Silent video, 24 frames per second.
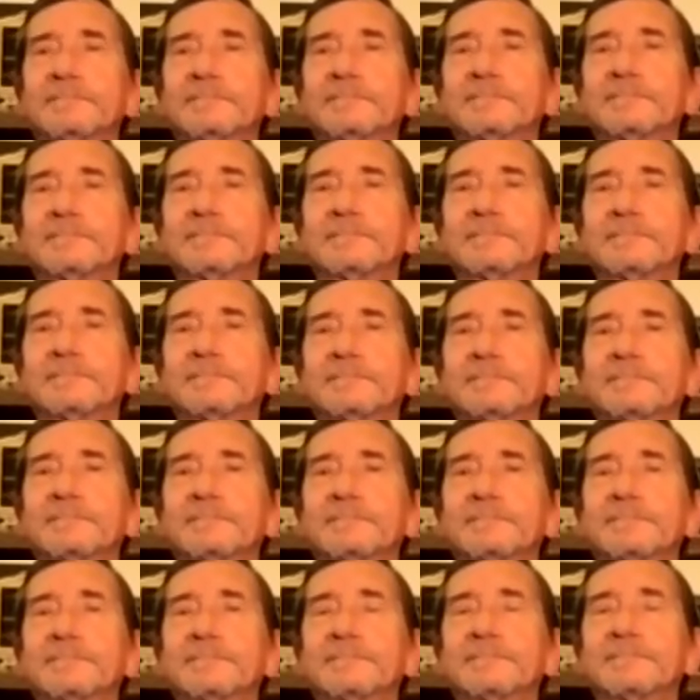
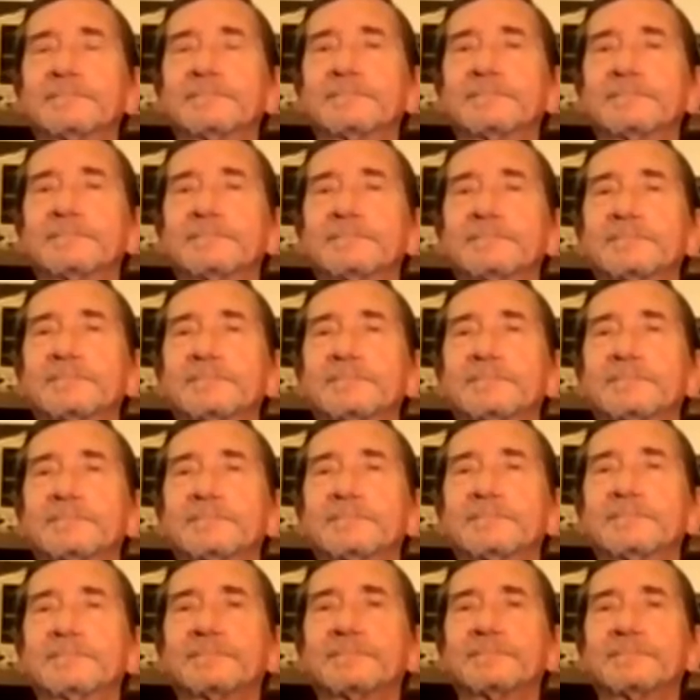
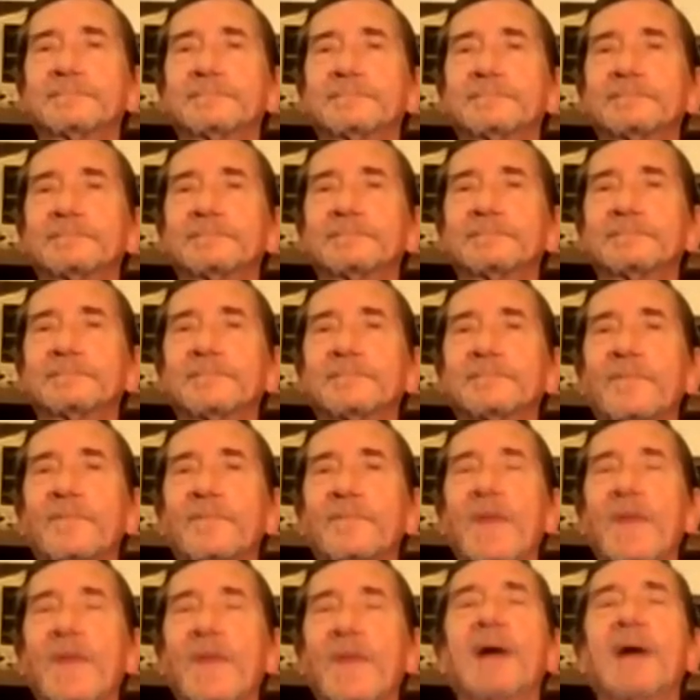
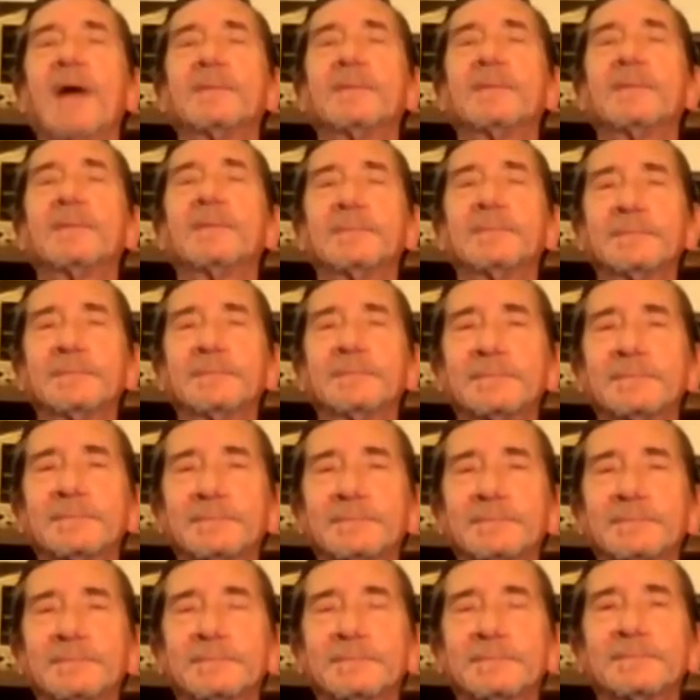
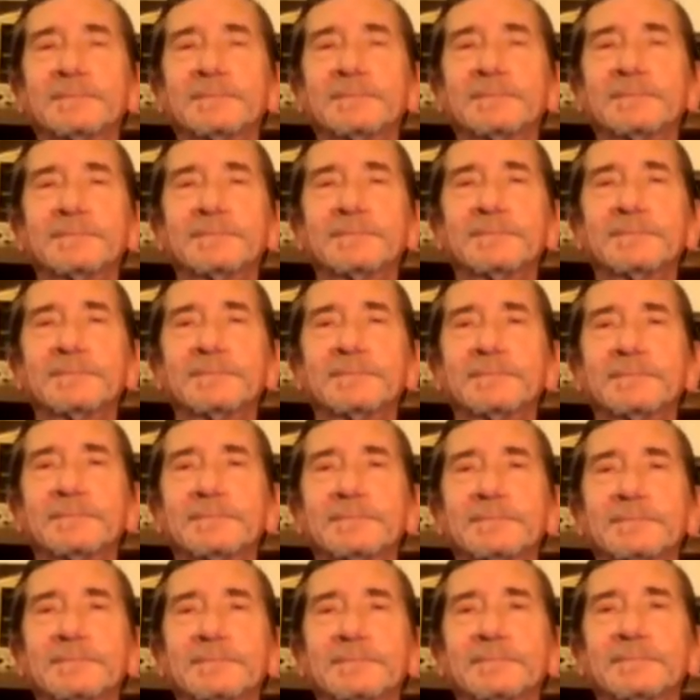
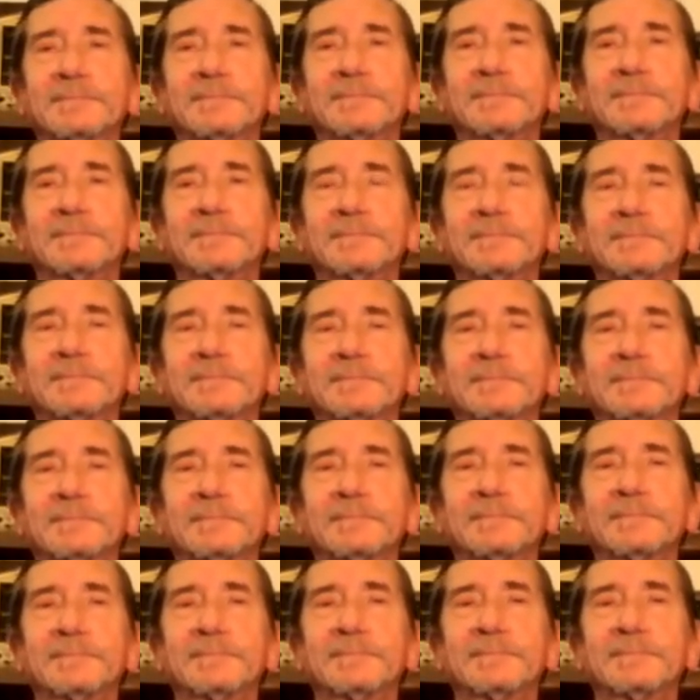
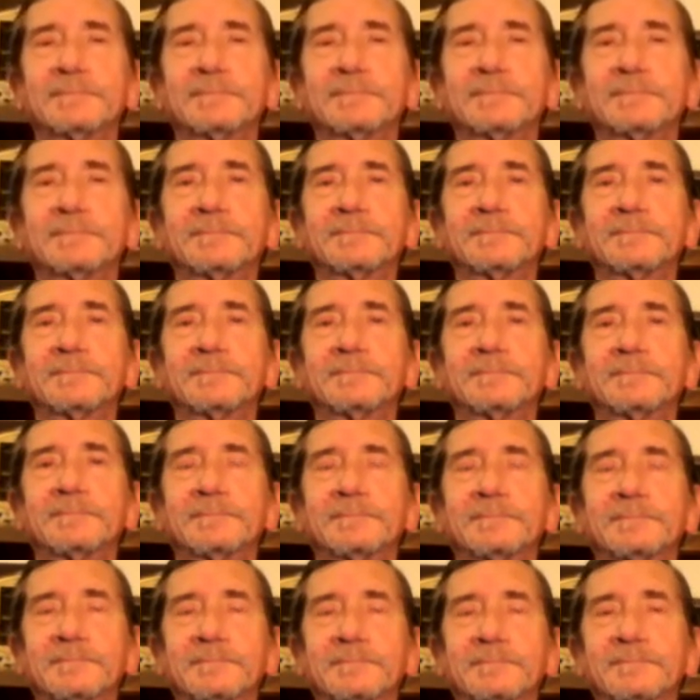
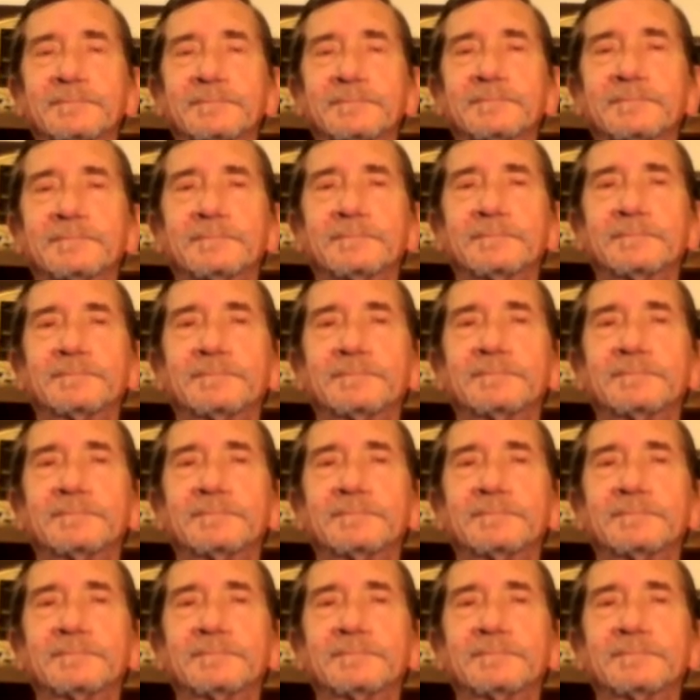The person shown says nothing.